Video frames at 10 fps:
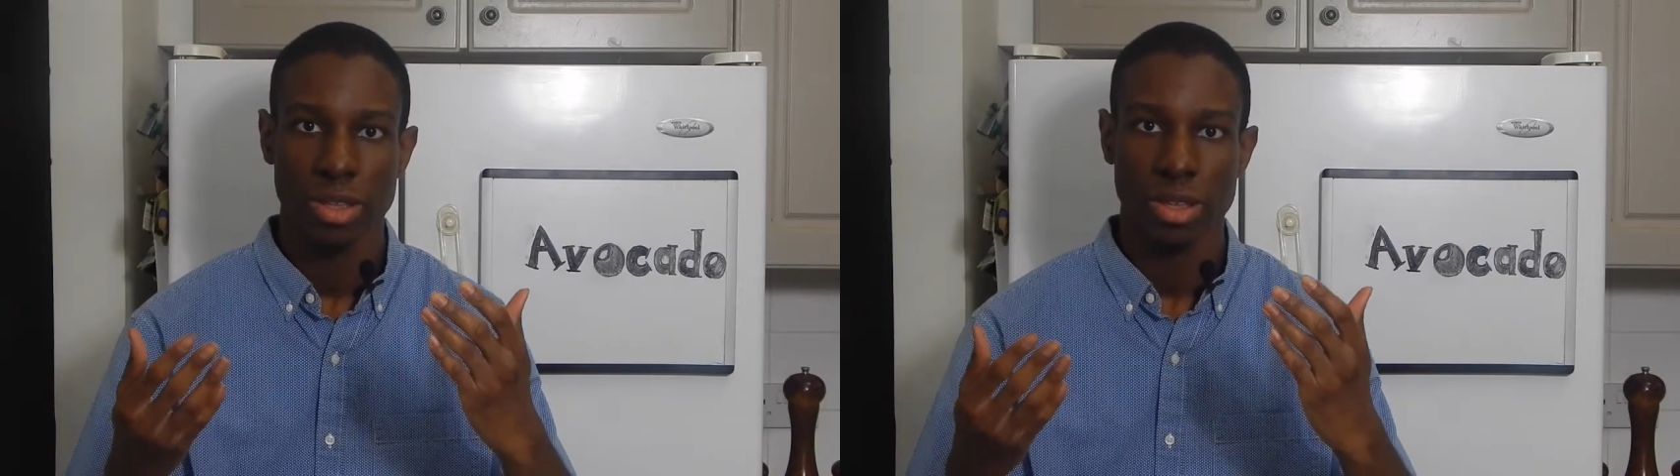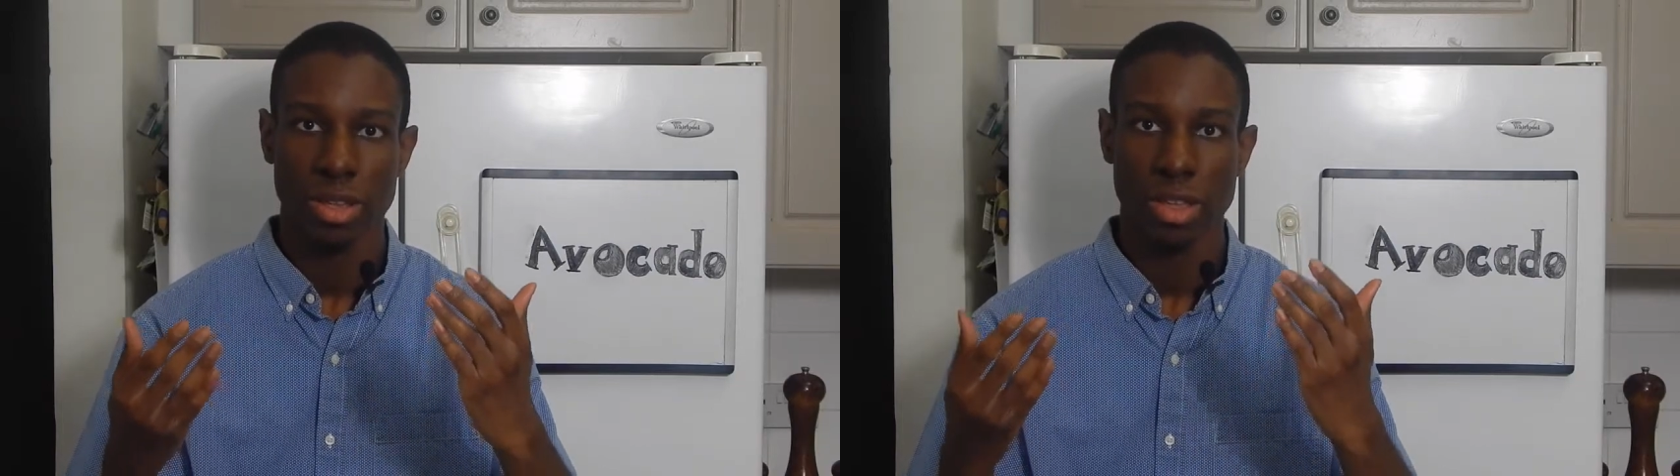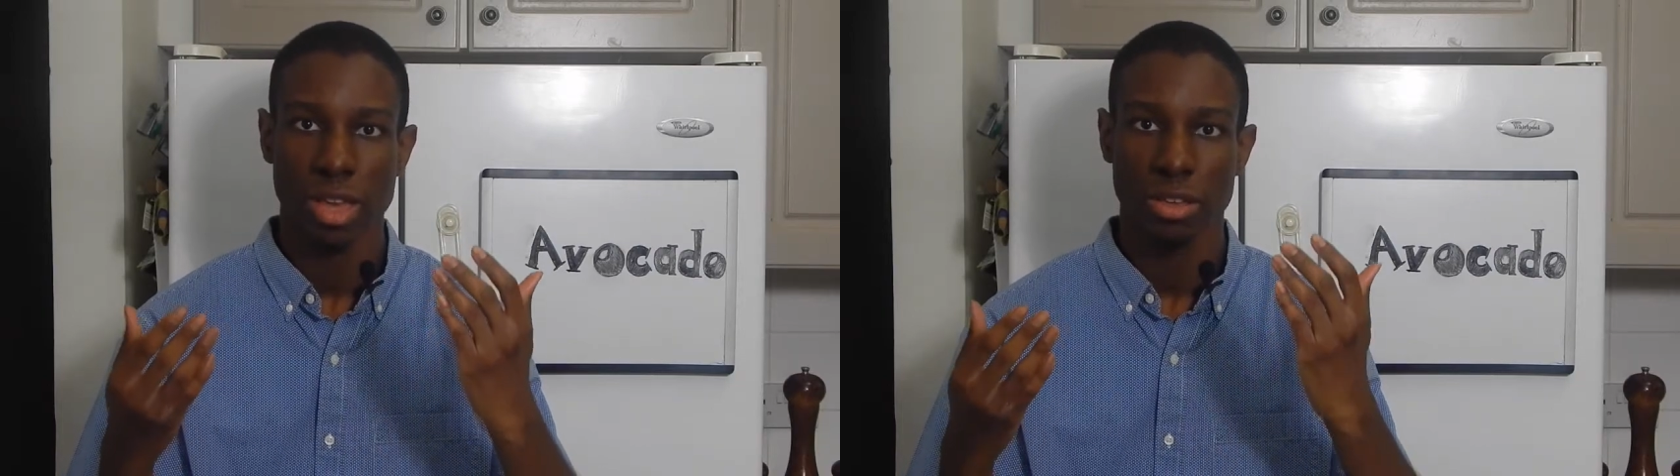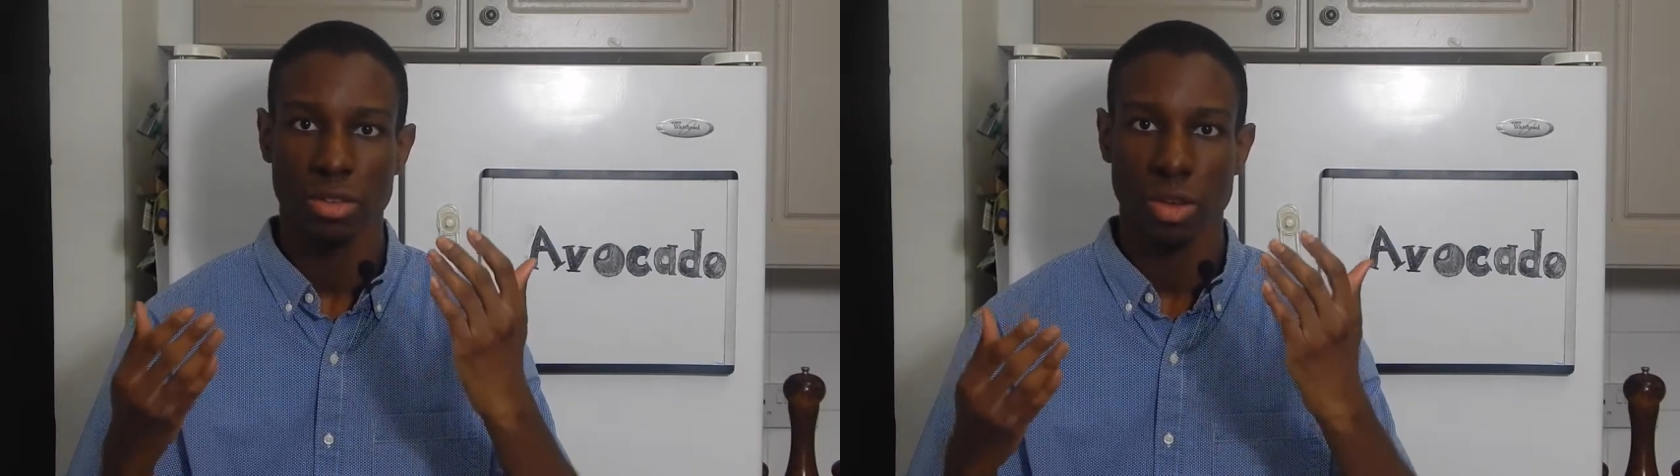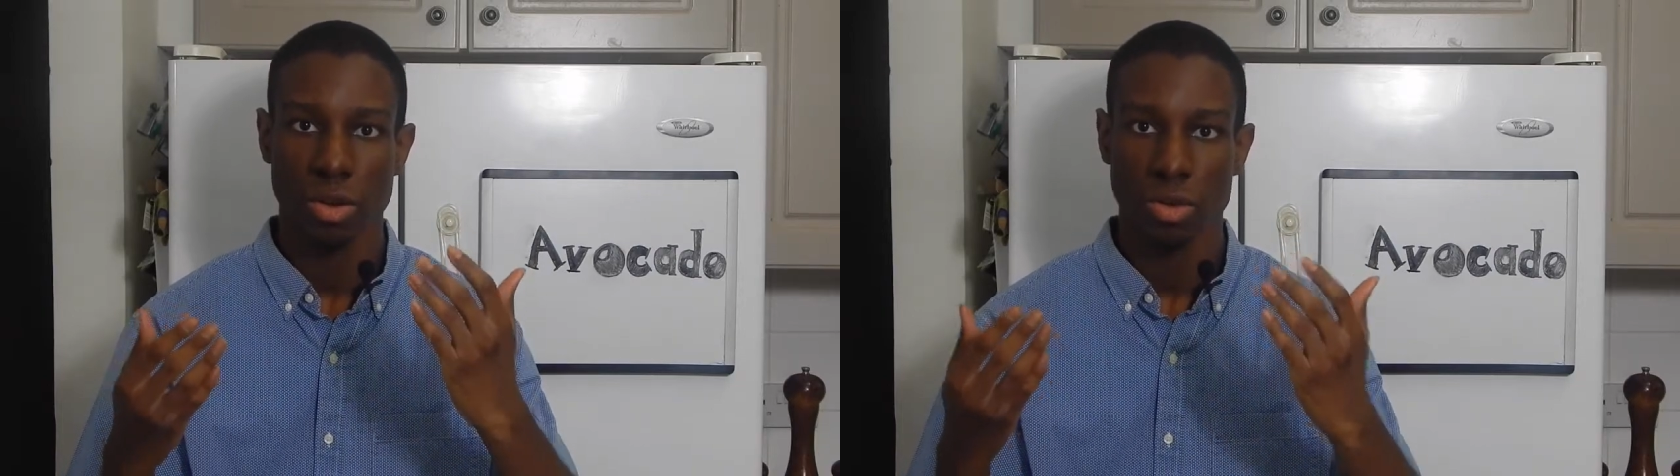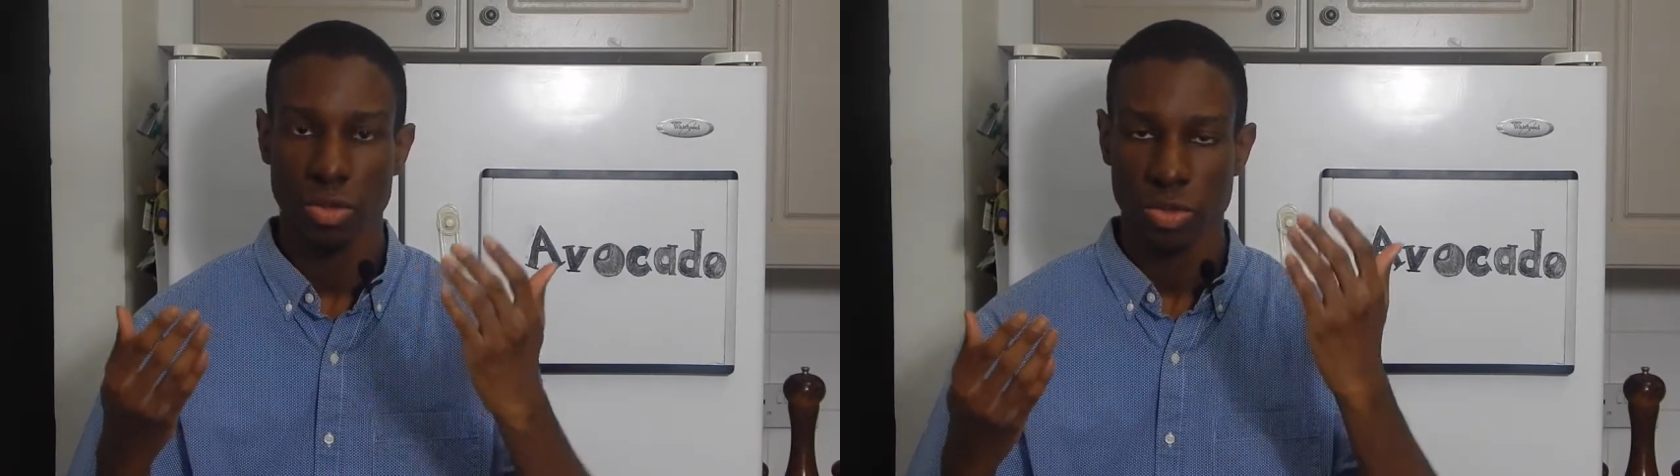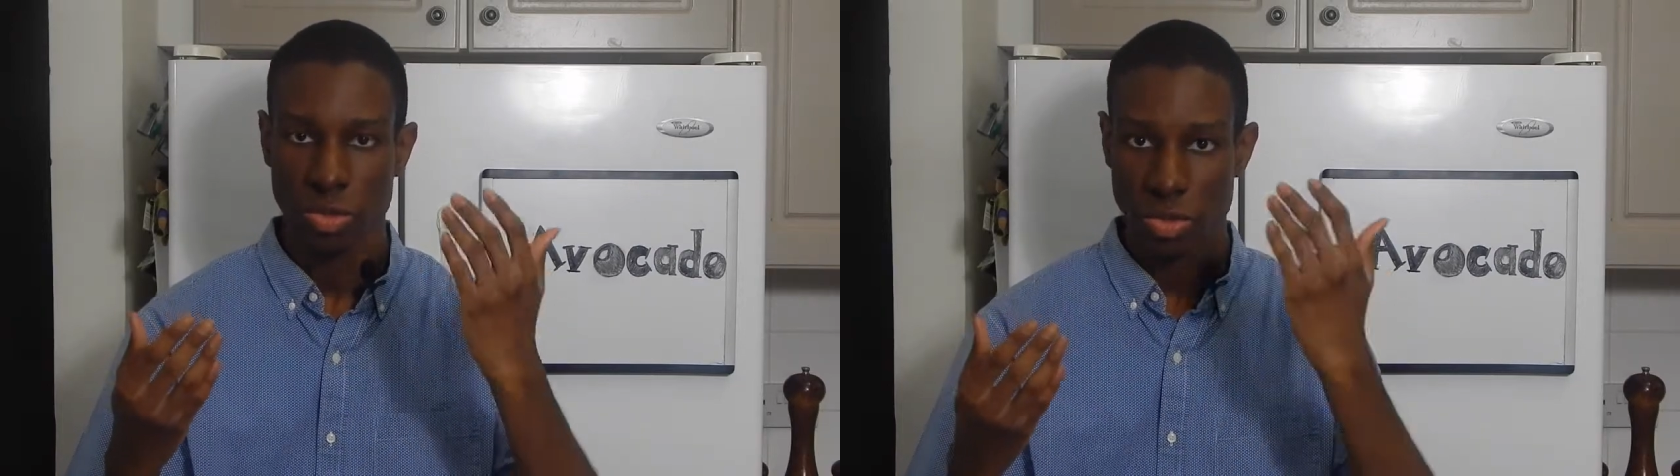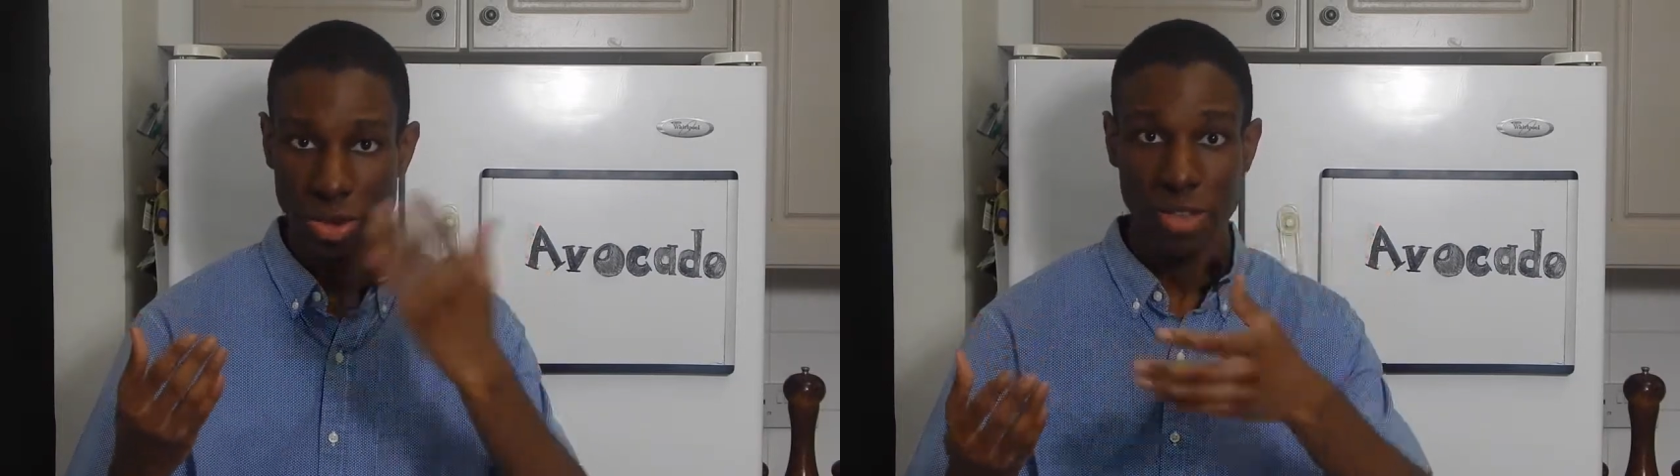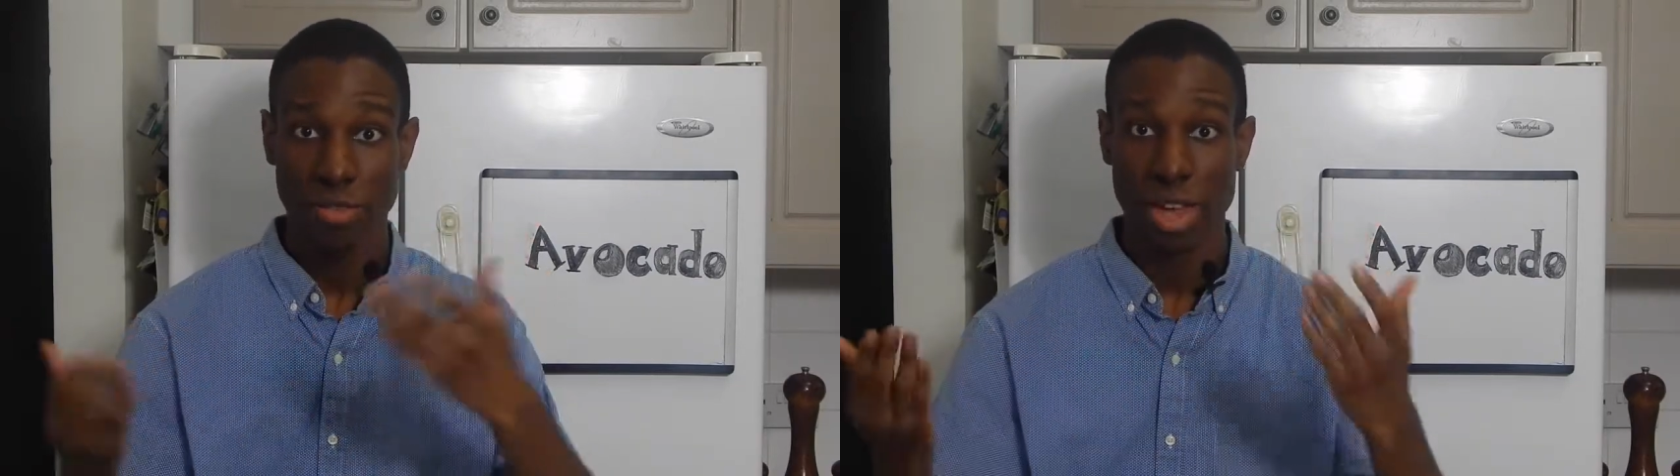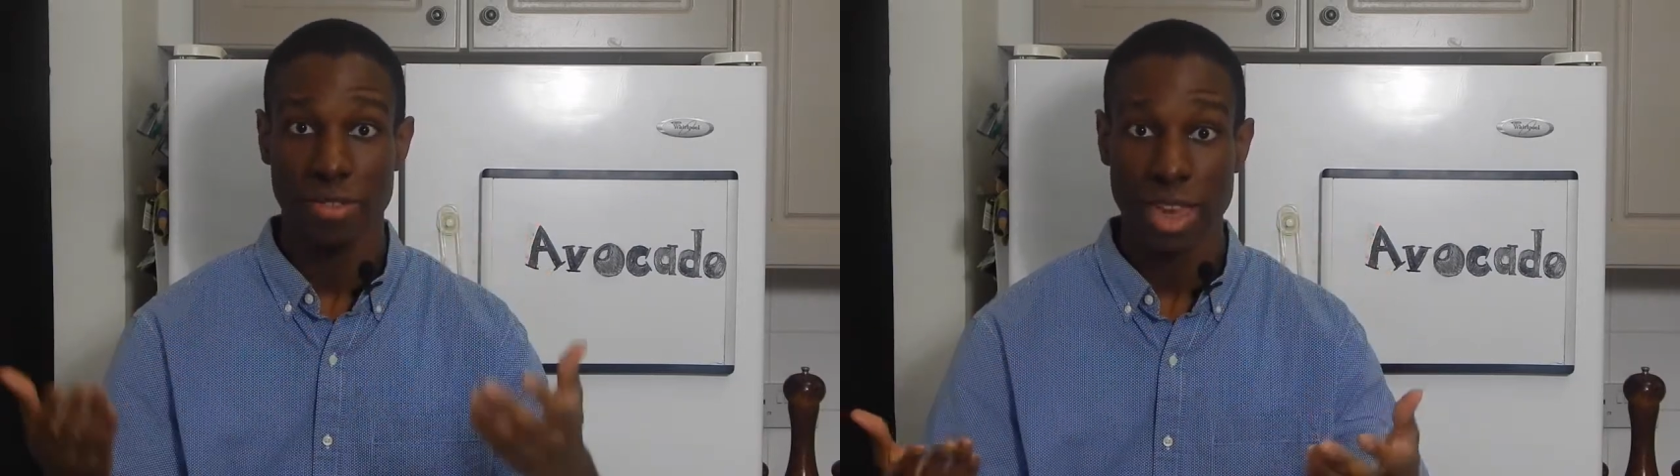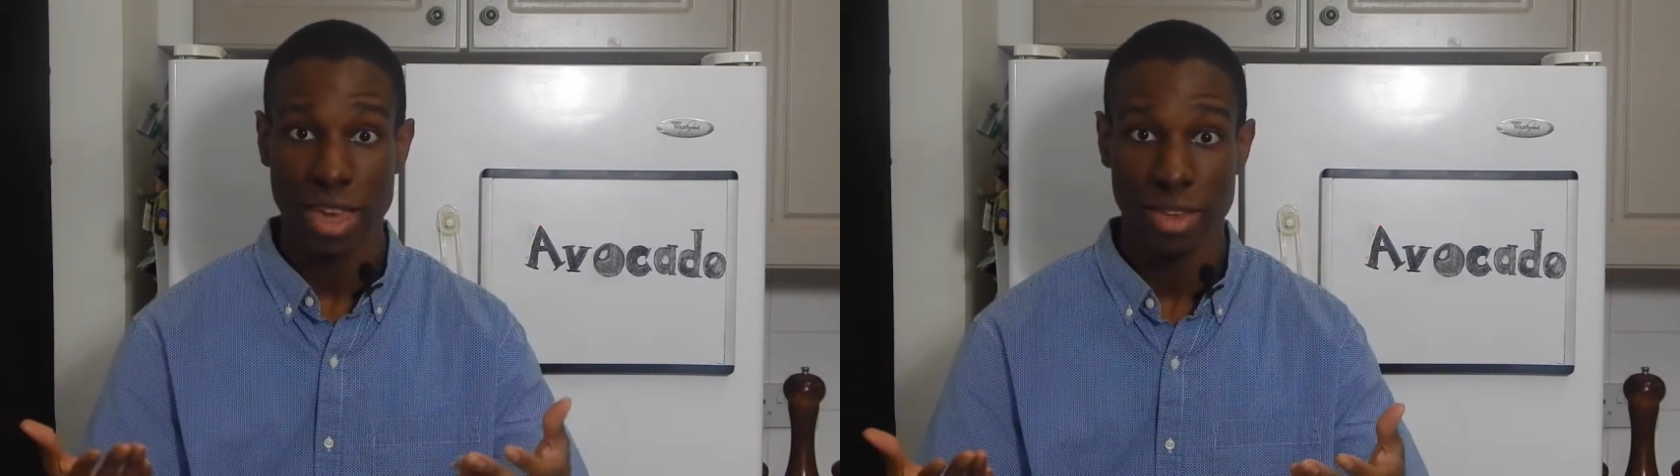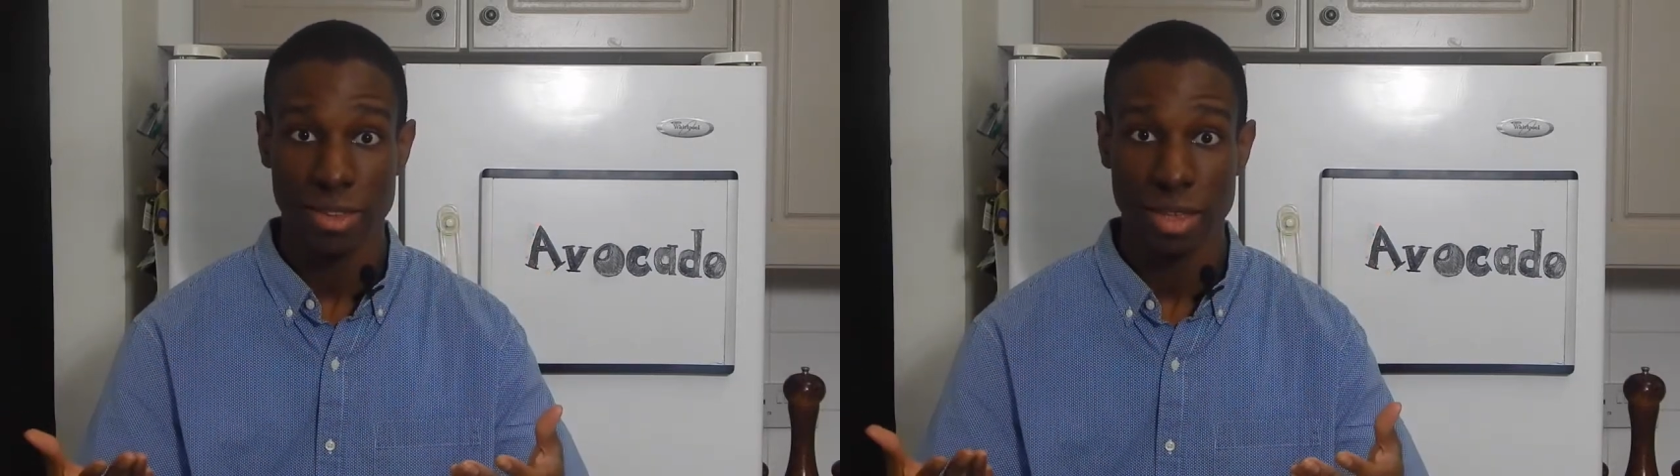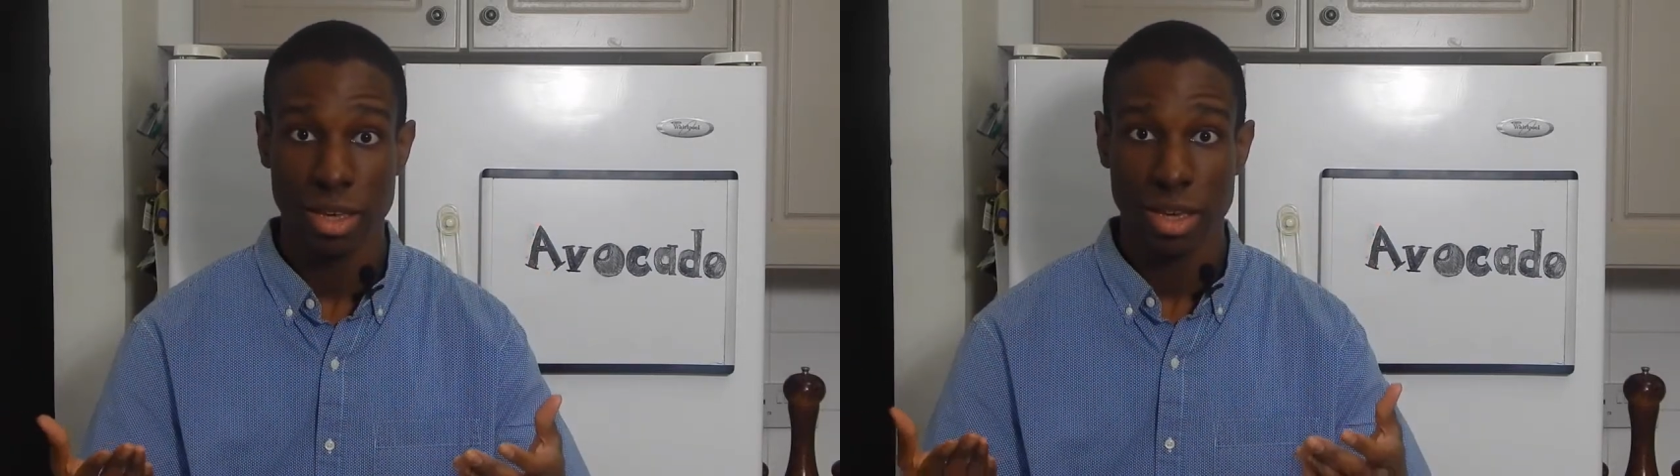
in the next 3 to 5 days,